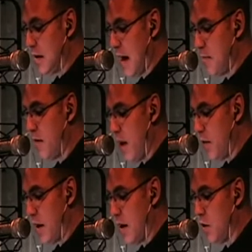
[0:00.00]
type of
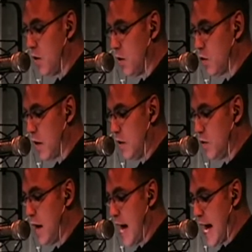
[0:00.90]
health care that you're trying
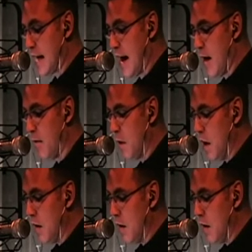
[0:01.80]
to enact now.